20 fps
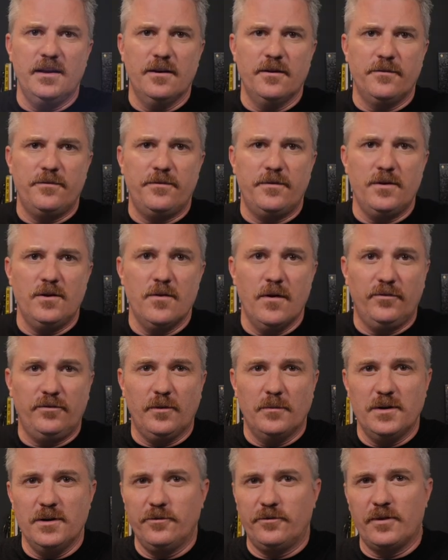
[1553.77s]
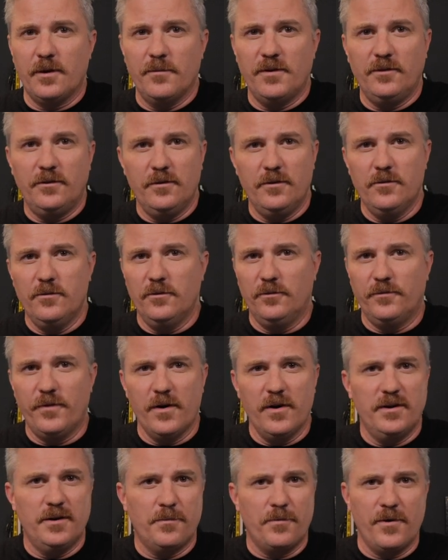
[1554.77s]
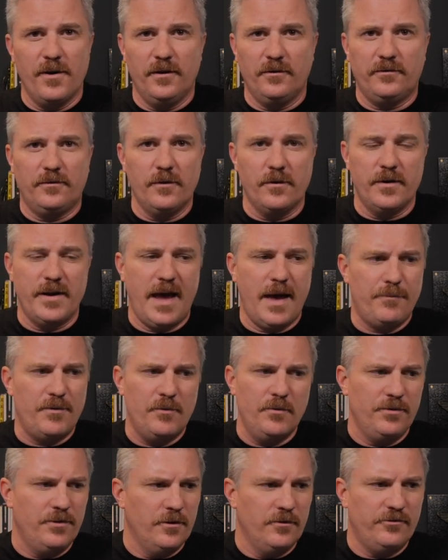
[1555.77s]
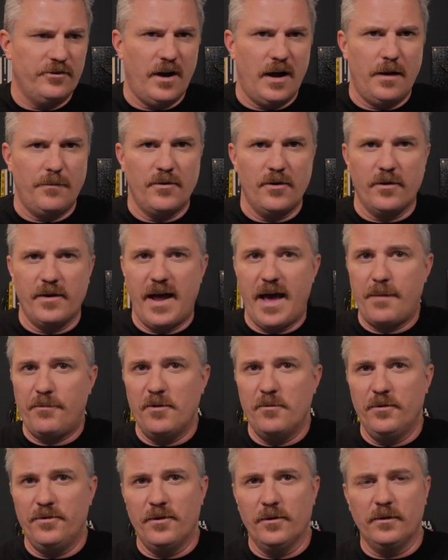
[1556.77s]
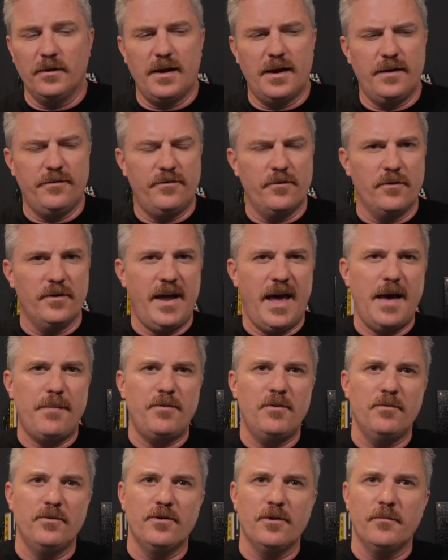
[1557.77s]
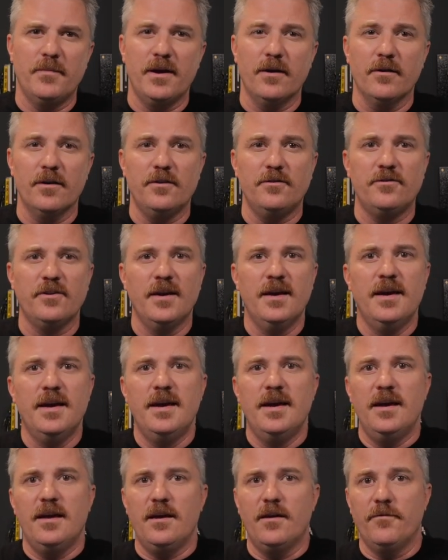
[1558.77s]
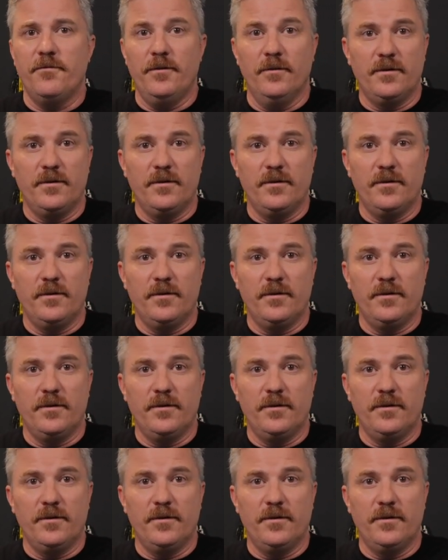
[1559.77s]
if you have somebody who's coming to you who's very depressed, they're unhappy with their job, they're unhappy with their life, they're unhappy with their marriage, they're